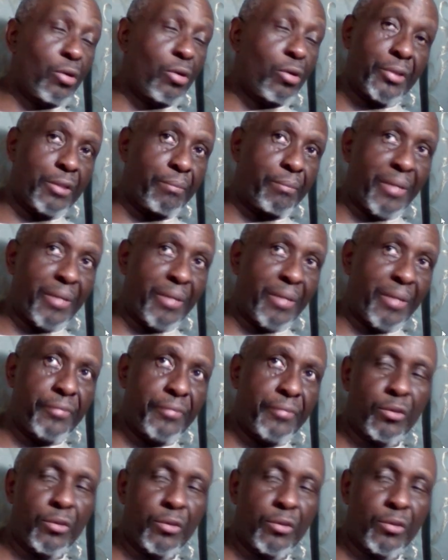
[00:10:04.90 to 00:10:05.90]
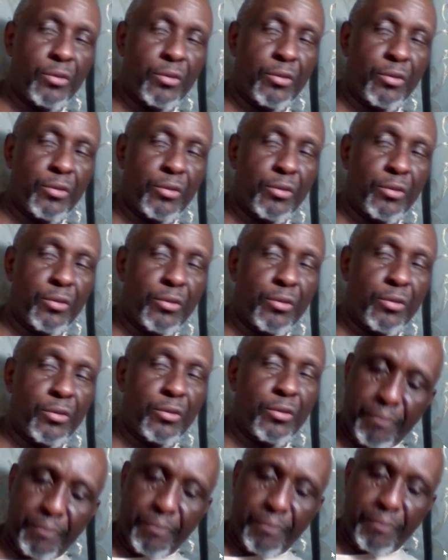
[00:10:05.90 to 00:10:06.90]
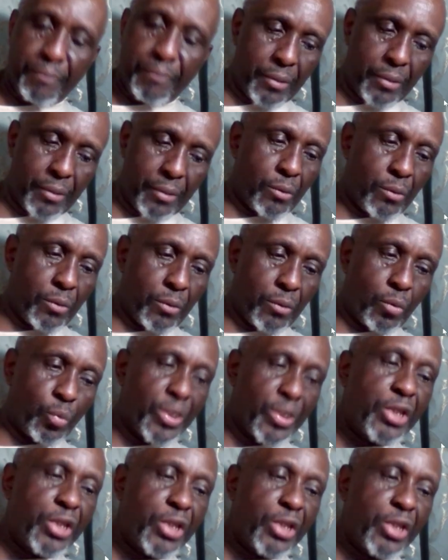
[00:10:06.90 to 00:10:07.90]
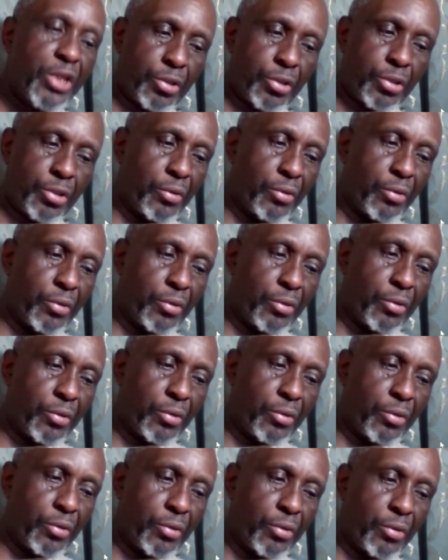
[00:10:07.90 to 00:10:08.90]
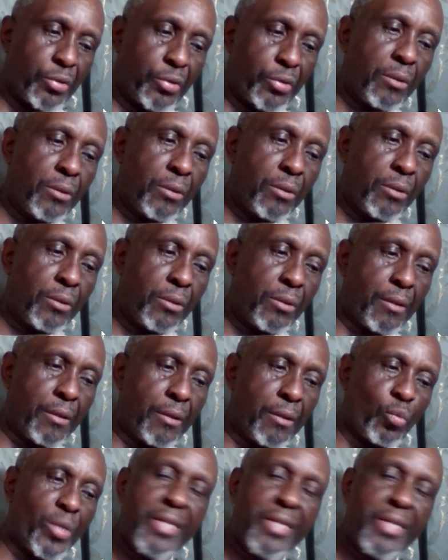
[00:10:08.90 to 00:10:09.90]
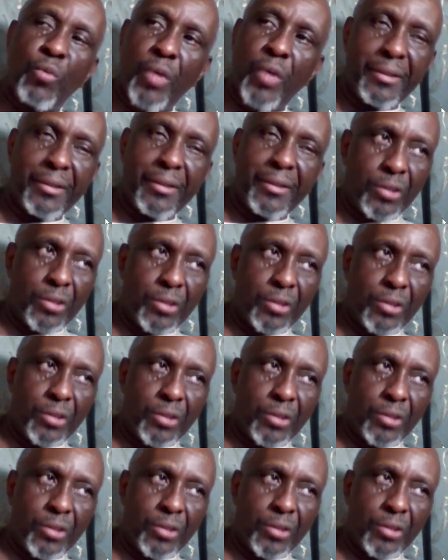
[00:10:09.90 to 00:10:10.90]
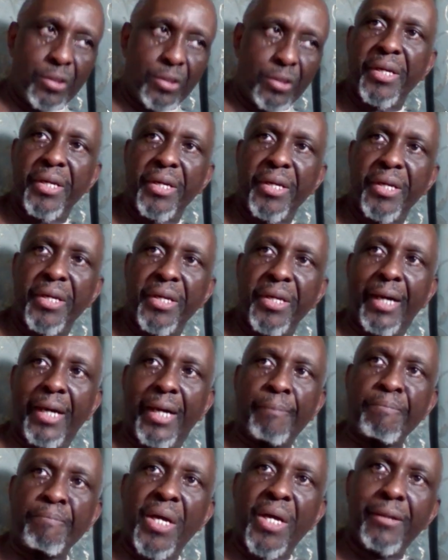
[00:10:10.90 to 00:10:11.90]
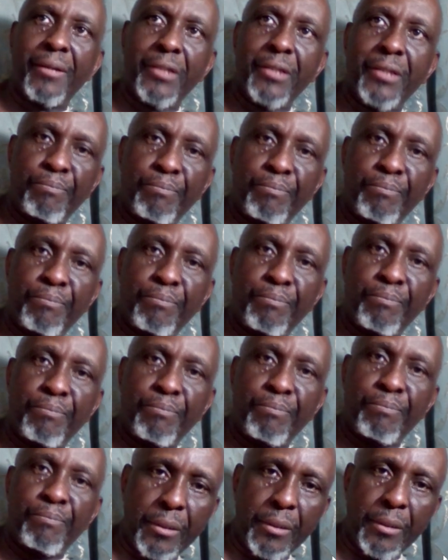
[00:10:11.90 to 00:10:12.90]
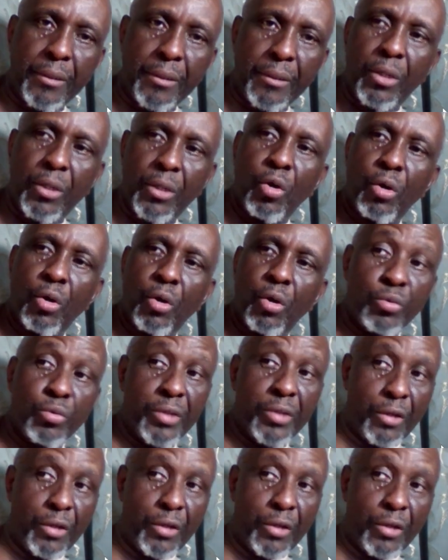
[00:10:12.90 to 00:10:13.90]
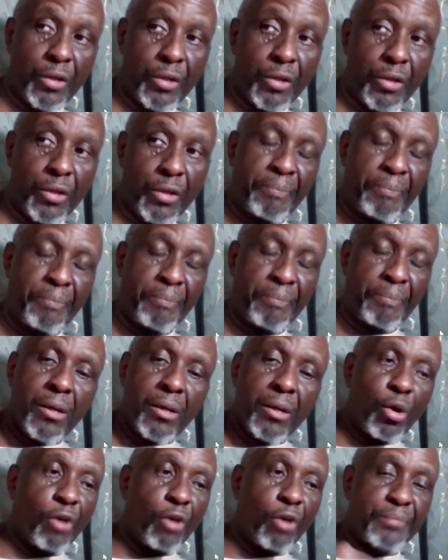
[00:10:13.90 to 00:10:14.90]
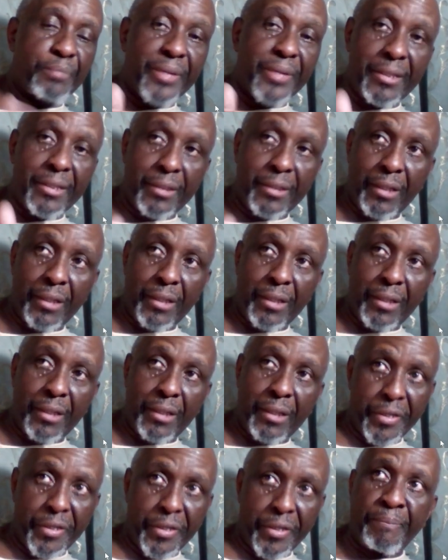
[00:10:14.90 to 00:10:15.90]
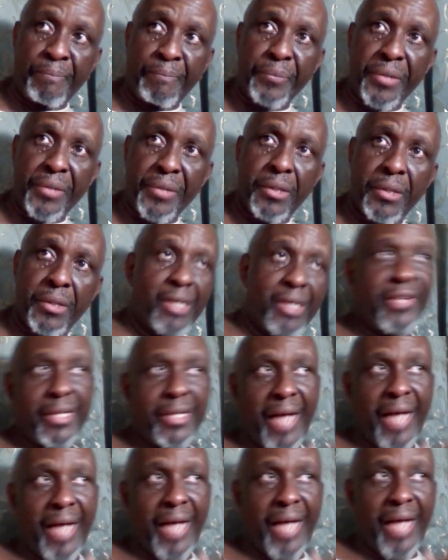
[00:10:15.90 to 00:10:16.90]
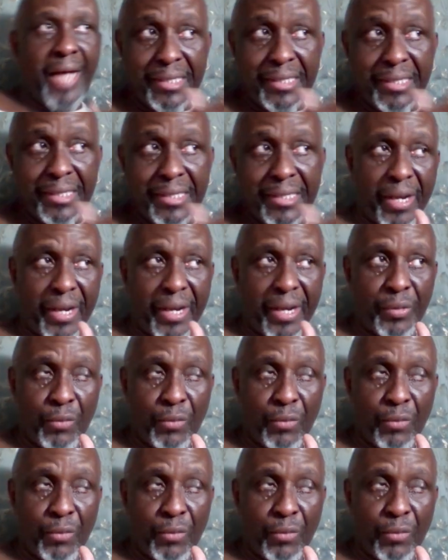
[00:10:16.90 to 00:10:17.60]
we should show the client that when they work this way, the price to the consumer of placing an order, even identifying what they want, placing an